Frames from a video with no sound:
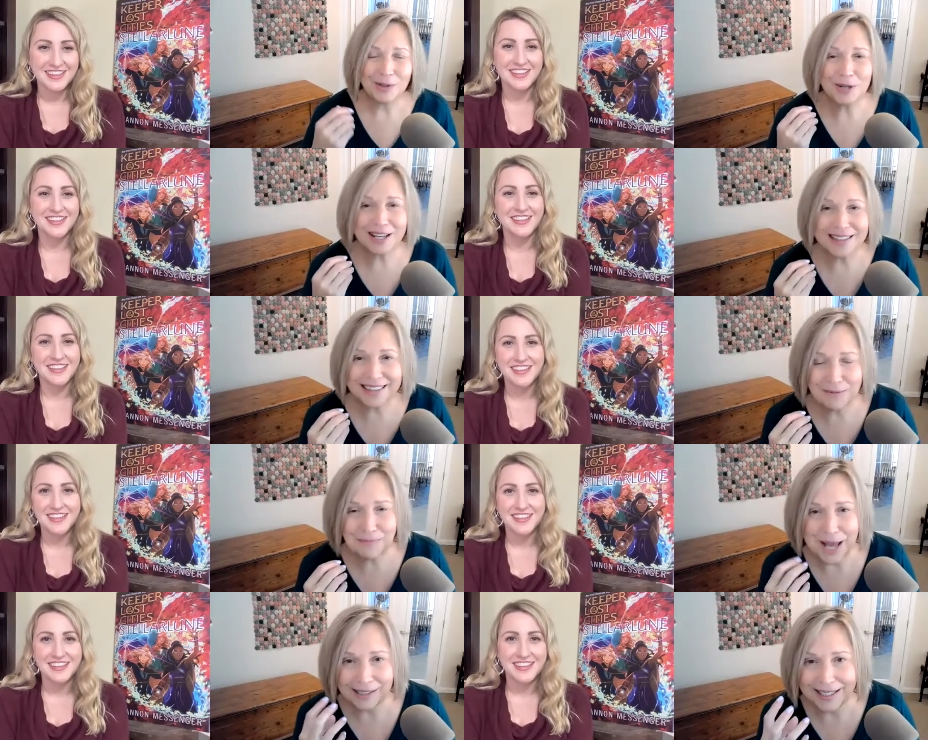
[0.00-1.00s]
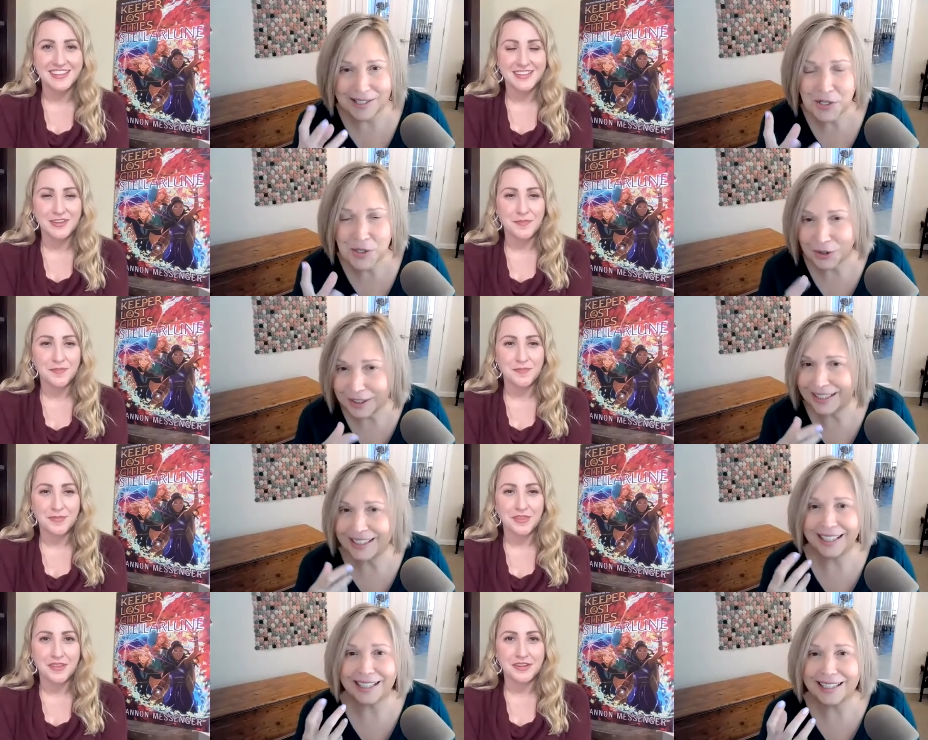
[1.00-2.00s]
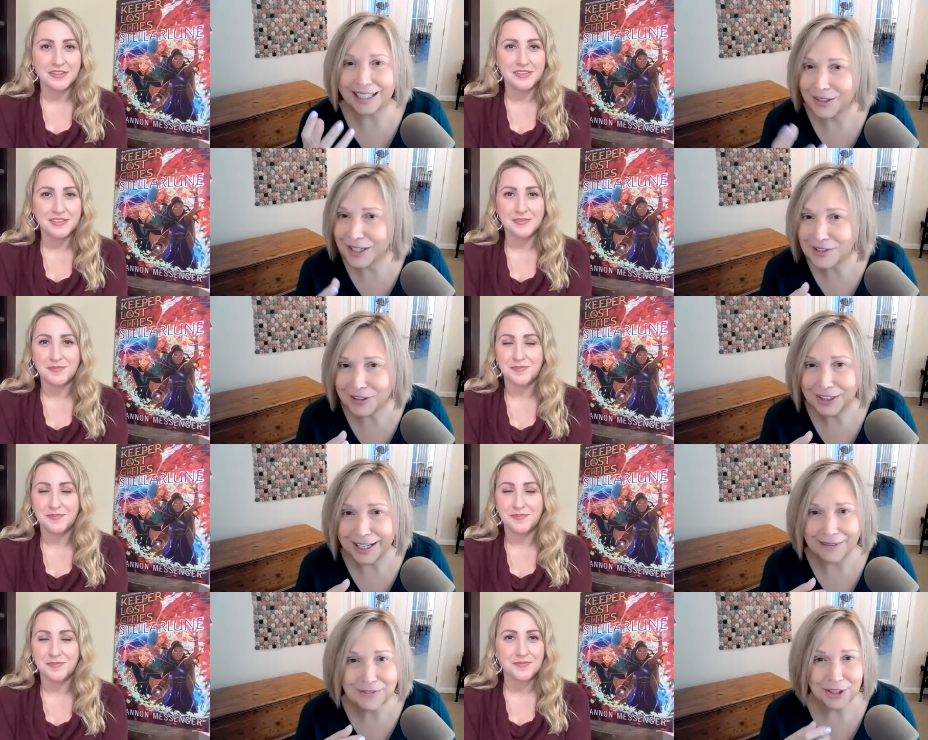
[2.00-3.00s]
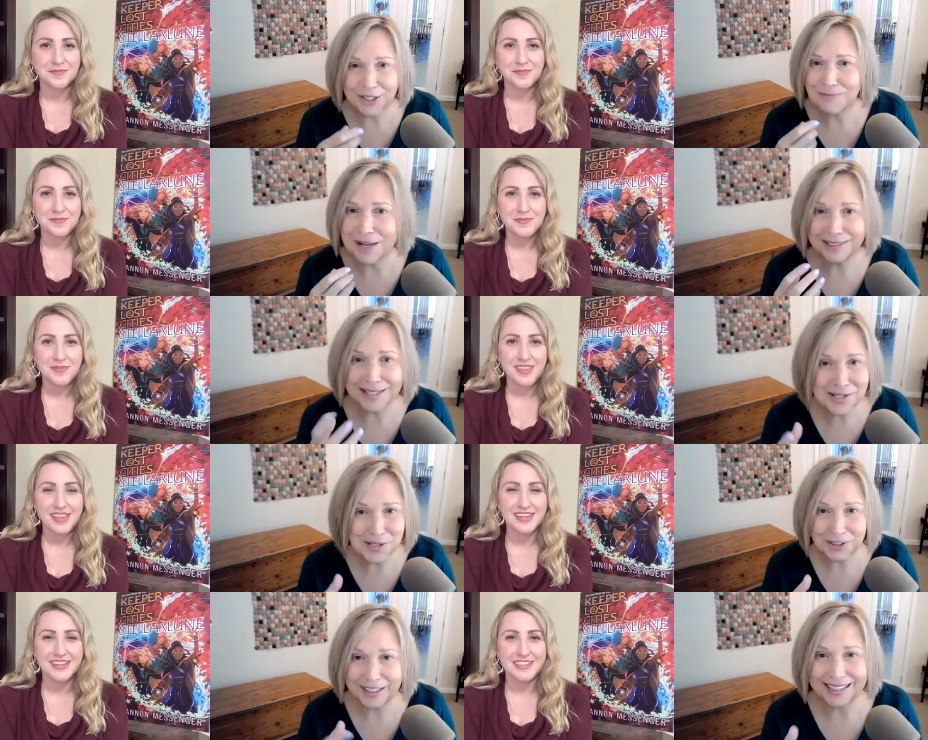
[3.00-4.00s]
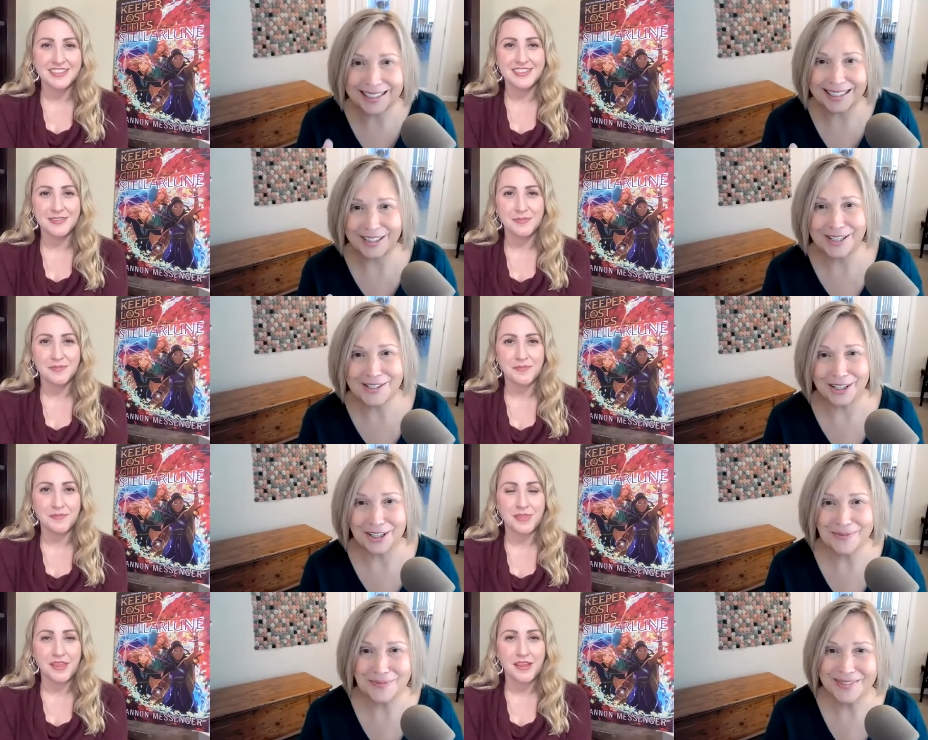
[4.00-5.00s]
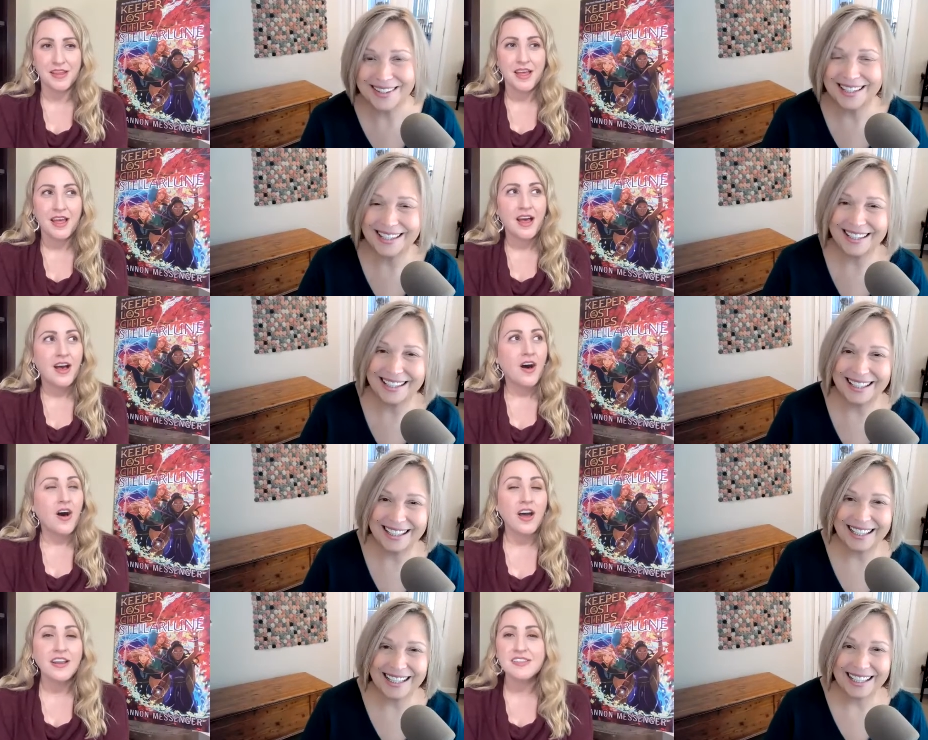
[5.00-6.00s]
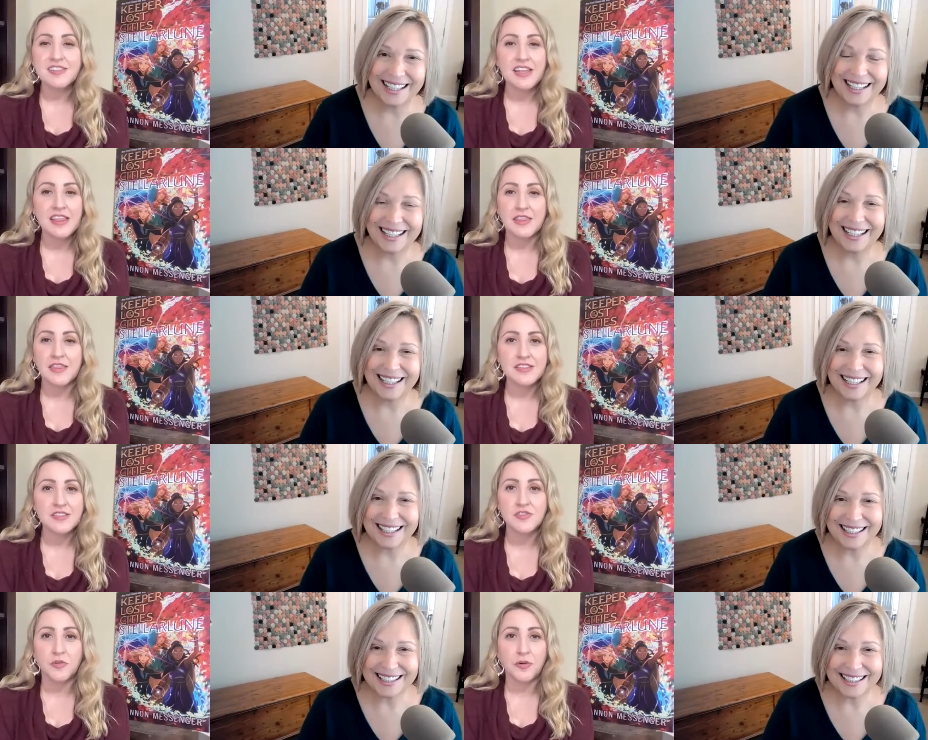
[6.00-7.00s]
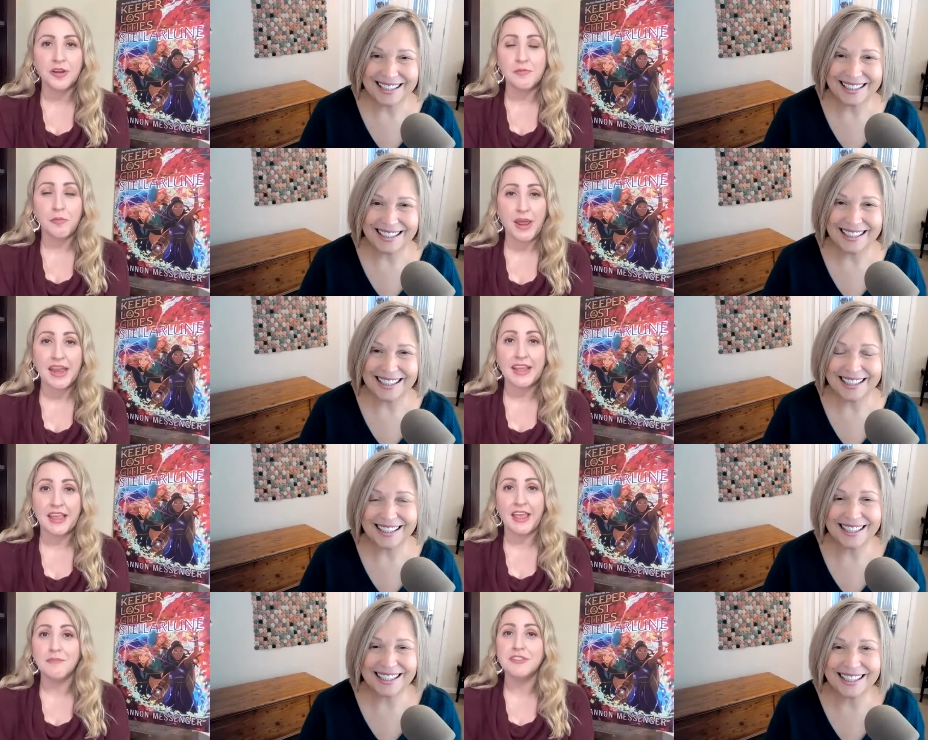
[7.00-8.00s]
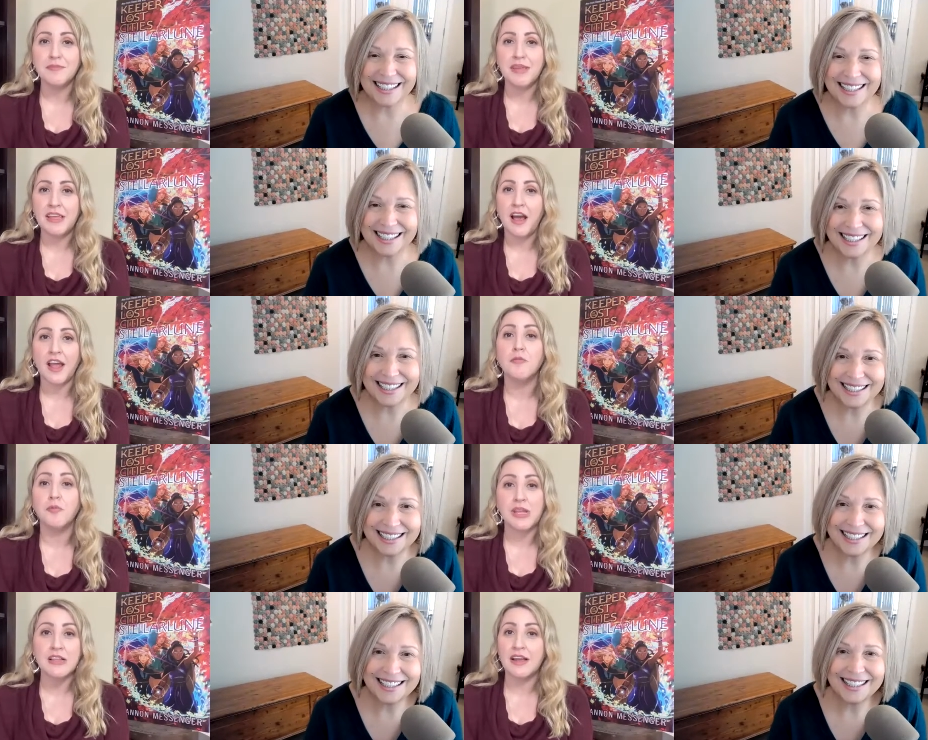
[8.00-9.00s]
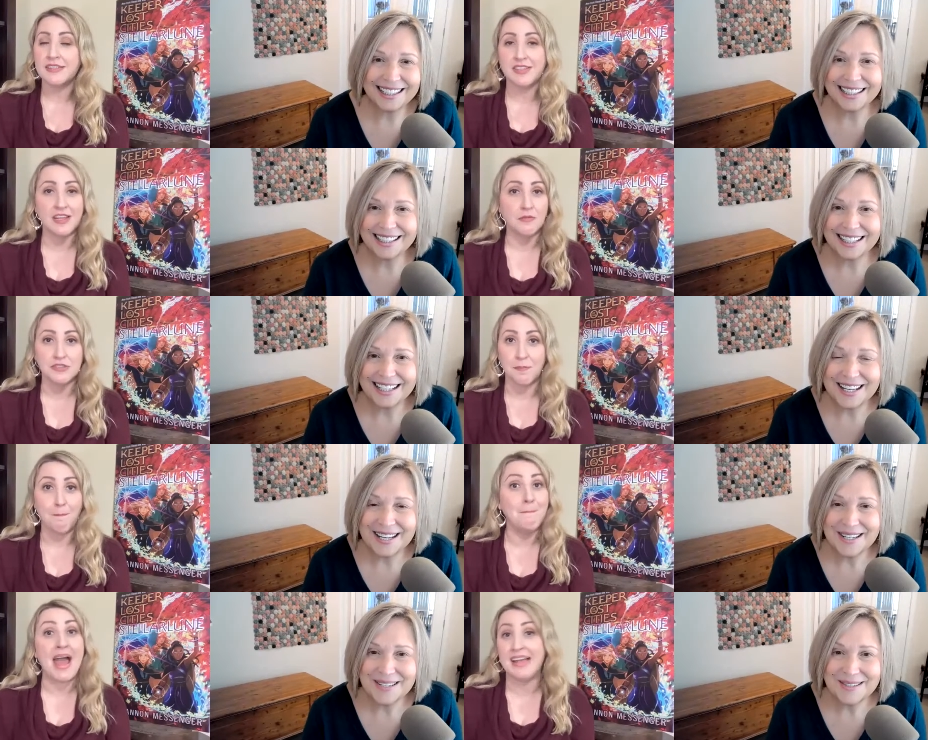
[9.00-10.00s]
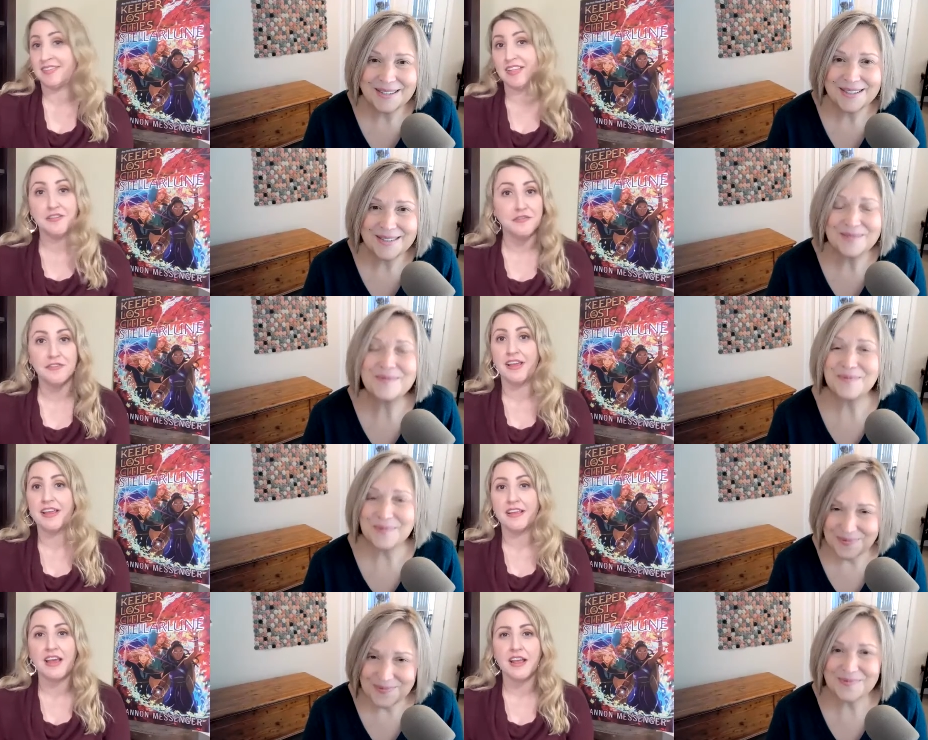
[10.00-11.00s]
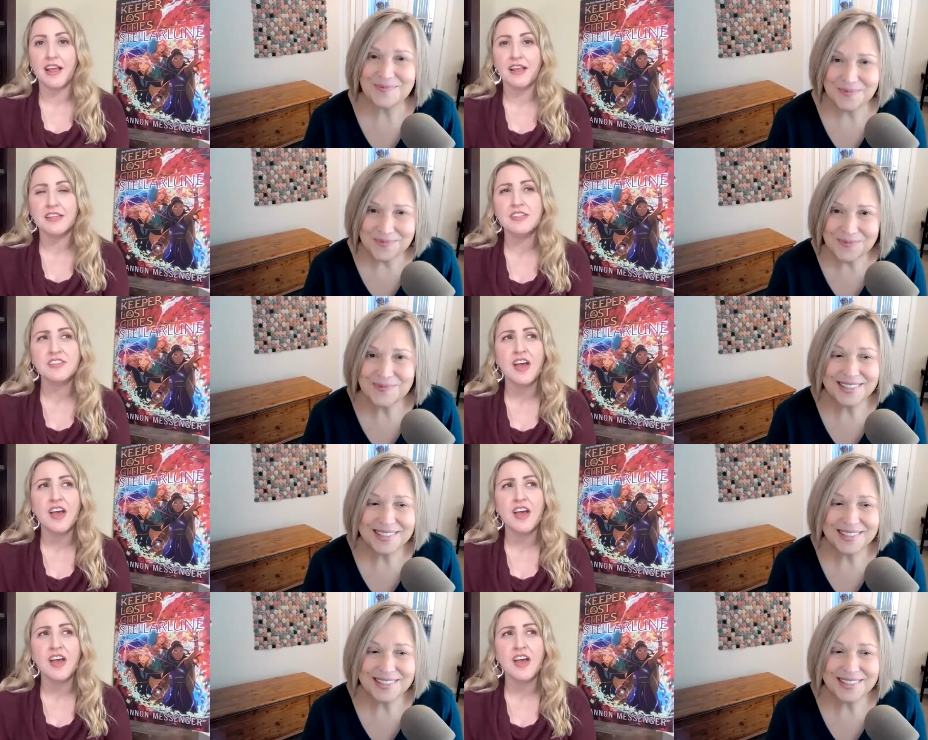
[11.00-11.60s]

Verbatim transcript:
Speaker 1: with compelling story and character after compelling story and character?
Speaker 2: Honestly, this story, when it came to me, I realized it was massive. Like, because it's